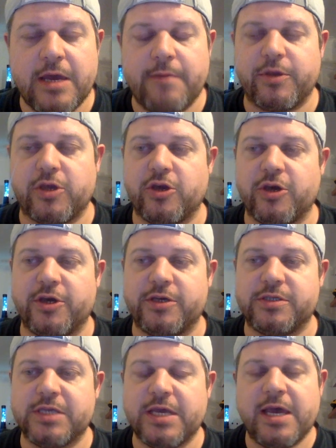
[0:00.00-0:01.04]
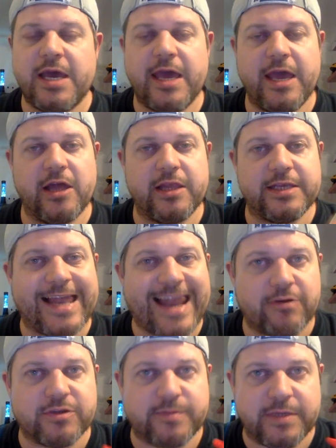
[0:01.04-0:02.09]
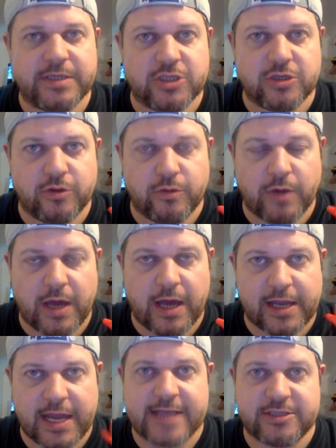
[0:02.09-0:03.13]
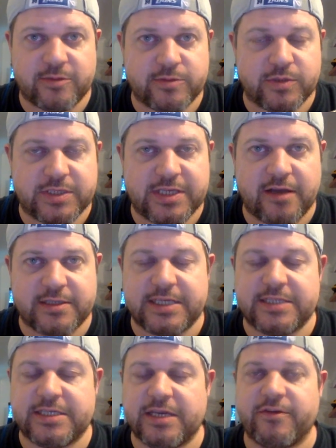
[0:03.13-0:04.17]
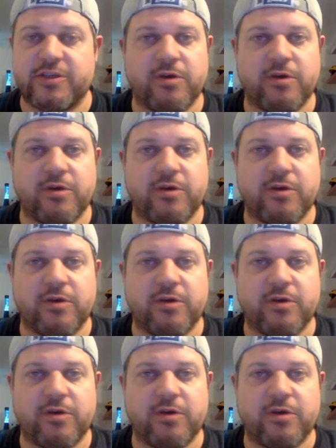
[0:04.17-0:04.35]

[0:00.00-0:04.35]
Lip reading: because it allows me to connect up to a CRT TV,